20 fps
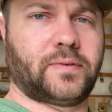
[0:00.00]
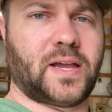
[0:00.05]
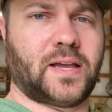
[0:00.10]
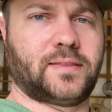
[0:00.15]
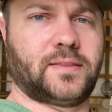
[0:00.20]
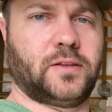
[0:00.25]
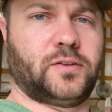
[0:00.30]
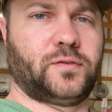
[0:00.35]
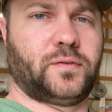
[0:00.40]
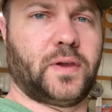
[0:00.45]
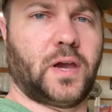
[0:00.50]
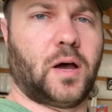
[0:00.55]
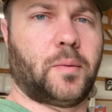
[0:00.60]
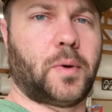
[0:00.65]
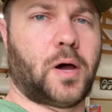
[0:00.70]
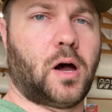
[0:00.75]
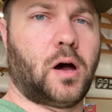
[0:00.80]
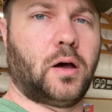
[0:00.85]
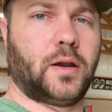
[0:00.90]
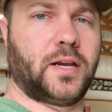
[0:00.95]
I've got this
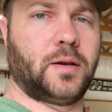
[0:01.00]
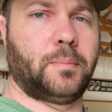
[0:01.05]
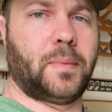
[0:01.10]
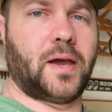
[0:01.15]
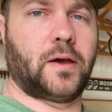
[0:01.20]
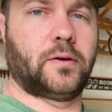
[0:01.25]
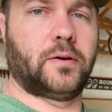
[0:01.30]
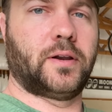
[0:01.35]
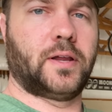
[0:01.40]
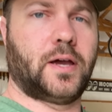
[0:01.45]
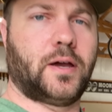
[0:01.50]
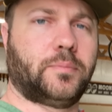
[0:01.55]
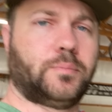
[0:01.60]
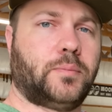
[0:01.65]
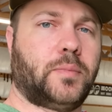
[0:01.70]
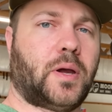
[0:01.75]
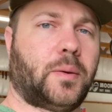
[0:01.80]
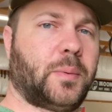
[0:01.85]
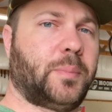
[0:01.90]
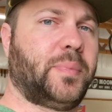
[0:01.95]
Fiamma awning mounted up.
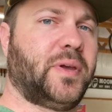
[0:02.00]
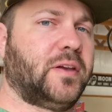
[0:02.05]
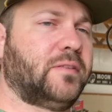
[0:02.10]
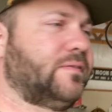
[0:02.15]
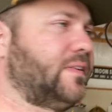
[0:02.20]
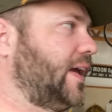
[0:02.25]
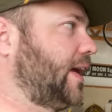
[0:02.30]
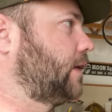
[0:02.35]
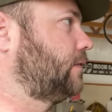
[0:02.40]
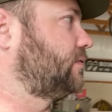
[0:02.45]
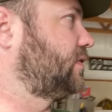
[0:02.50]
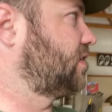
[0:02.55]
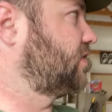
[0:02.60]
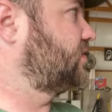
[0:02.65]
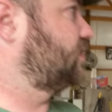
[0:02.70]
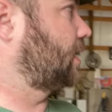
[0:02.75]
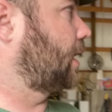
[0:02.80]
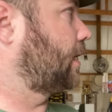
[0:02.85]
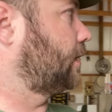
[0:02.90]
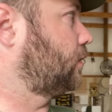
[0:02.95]
I'm a big fan of this
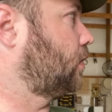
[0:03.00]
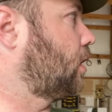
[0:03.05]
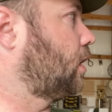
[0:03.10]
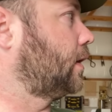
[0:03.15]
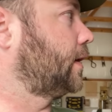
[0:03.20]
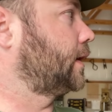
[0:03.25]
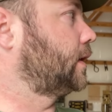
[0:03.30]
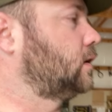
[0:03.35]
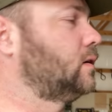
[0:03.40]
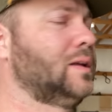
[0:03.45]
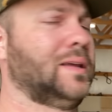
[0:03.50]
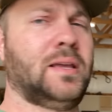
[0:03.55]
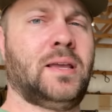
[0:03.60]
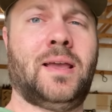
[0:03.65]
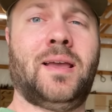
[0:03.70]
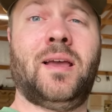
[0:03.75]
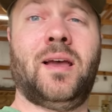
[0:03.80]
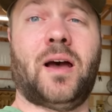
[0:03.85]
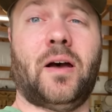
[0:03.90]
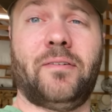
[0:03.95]
style awning.
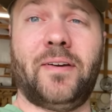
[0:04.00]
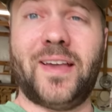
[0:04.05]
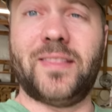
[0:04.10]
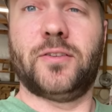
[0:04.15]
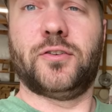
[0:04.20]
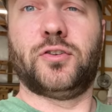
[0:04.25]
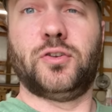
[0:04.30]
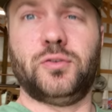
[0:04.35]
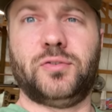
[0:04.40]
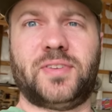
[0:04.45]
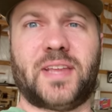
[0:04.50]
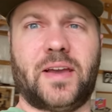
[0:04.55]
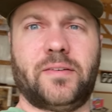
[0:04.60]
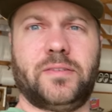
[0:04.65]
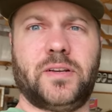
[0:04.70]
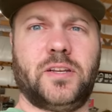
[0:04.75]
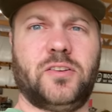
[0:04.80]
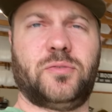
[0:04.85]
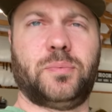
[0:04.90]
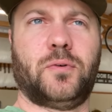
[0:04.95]
I've had the two
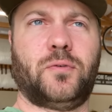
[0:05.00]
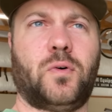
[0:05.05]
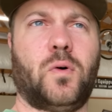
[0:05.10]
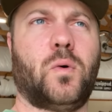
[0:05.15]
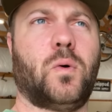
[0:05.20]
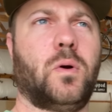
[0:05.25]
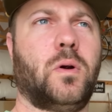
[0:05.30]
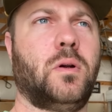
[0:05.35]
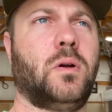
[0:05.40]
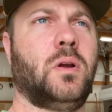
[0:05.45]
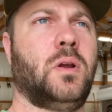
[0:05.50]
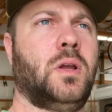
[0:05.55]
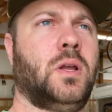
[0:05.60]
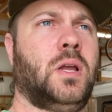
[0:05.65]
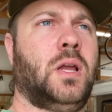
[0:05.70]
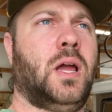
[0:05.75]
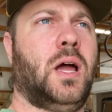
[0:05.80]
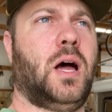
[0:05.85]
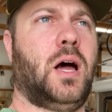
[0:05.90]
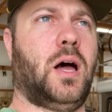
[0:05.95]
seventies before,
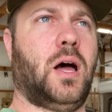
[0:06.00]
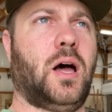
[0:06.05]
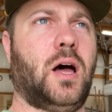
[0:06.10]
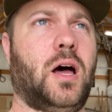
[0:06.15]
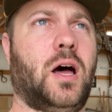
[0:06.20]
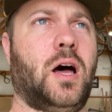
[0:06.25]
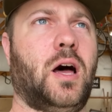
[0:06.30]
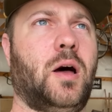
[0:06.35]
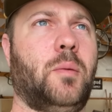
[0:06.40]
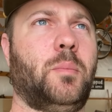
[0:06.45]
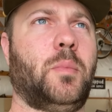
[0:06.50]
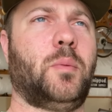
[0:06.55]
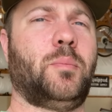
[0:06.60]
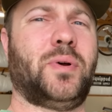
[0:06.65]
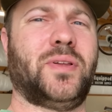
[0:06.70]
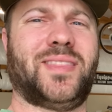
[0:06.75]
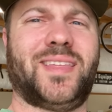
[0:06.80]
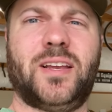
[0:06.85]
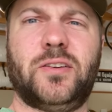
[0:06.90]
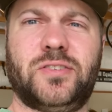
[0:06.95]
um,
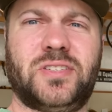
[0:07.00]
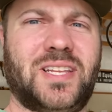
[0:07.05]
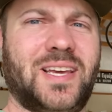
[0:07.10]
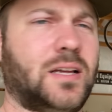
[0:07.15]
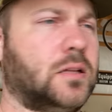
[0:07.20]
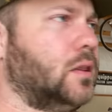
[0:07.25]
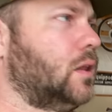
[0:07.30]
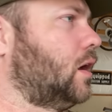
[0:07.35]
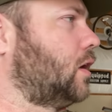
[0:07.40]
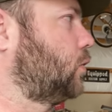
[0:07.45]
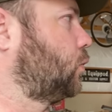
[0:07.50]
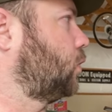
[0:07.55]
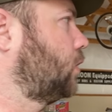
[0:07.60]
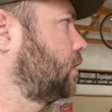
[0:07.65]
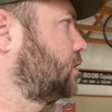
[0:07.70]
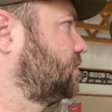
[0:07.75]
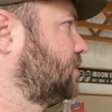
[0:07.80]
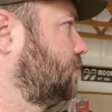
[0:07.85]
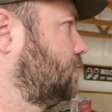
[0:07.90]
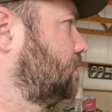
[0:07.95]
but they just take a lot of
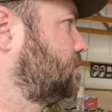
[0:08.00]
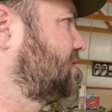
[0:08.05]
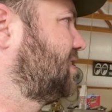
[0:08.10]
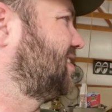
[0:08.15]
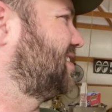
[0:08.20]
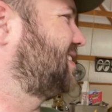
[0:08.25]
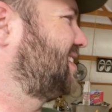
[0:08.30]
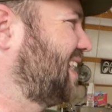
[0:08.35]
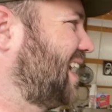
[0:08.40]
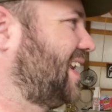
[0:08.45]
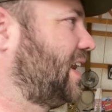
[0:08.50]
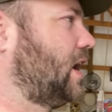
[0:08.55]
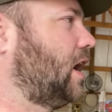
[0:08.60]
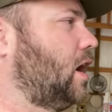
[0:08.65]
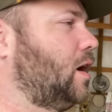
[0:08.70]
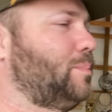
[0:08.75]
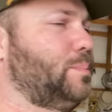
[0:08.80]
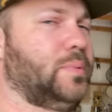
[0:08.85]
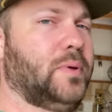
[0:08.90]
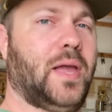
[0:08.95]
work to, to set
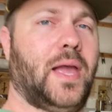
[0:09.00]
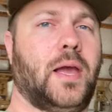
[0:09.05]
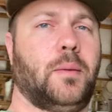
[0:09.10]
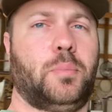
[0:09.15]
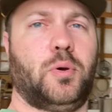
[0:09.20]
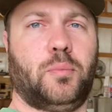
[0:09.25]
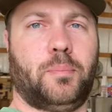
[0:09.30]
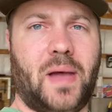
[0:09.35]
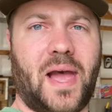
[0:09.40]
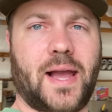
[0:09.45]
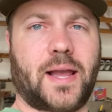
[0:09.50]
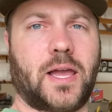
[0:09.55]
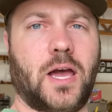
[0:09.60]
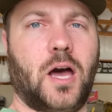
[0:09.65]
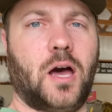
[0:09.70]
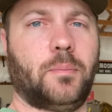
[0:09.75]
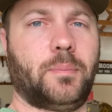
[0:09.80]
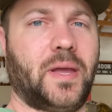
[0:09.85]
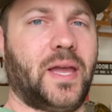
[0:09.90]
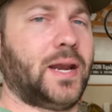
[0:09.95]
up and put back
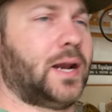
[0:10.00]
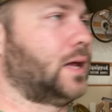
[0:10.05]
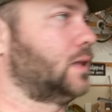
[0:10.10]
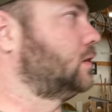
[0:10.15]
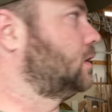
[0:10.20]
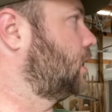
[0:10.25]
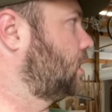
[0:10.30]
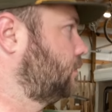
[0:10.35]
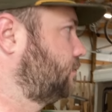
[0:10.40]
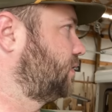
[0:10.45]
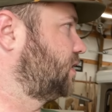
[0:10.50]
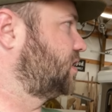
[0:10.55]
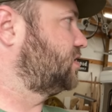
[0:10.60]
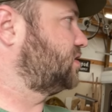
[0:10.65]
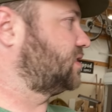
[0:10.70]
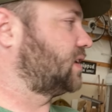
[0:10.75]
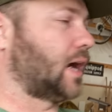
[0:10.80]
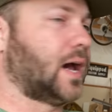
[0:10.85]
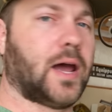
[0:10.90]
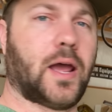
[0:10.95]
up, and I love
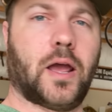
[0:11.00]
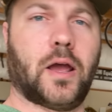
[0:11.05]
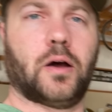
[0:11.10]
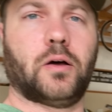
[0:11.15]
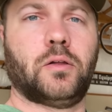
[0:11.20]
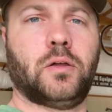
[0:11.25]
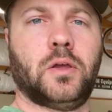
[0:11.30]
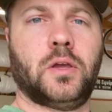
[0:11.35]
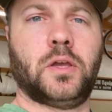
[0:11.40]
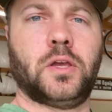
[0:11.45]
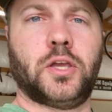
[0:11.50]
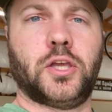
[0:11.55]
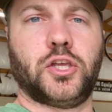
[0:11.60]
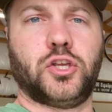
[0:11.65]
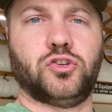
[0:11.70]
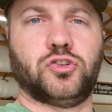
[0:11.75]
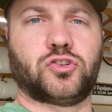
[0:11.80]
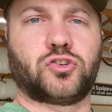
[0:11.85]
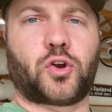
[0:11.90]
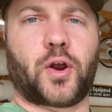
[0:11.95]
this style.
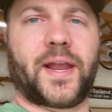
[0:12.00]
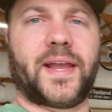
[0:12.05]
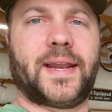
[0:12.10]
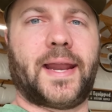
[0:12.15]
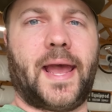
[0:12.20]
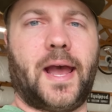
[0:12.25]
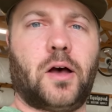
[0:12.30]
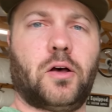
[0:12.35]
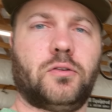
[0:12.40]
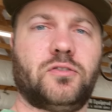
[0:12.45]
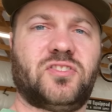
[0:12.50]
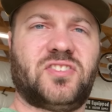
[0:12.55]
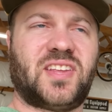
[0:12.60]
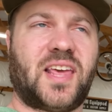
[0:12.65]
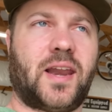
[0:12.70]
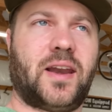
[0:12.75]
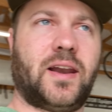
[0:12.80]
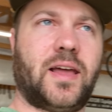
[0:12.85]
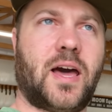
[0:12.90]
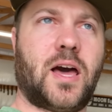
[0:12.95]
You just crank it out,
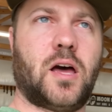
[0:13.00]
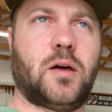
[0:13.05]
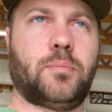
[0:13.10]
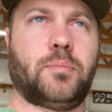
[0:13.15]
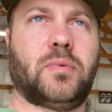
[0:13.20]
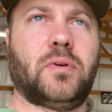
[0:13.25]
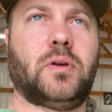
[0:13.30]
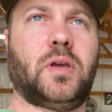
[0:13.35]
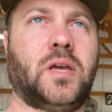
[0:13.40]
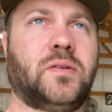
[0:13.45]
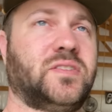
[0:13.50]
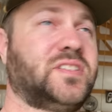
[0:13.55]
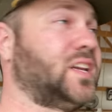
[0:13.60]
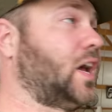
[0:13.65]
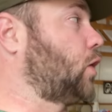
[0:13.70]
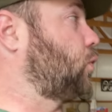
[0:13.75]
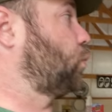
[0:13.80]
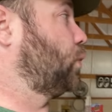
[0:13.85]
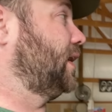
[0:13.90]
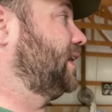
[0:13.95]
set it up. If it's
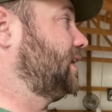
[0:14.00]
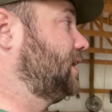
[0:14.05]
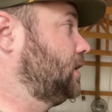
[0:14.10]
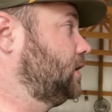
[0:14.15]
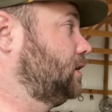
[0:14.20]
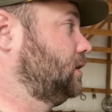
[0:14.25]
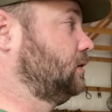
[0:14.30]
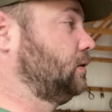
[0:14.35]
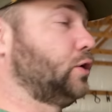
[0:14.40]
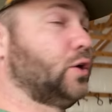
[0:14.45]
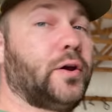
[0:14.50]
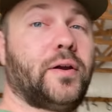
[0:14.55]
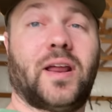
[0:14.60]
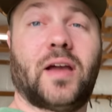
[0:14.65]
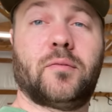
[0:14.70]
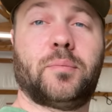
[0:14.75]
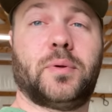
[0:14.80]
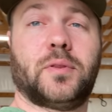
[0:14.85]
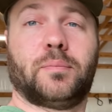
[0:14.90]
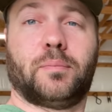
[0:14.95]
not windy, you don't even
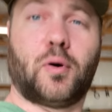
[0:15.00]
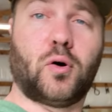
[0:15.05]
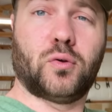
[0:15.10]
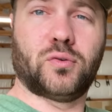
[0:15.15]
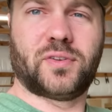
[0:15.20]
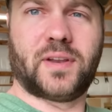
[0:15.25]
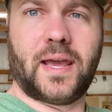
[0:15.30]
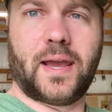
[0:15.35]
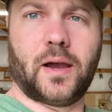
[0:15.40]
have to put the poles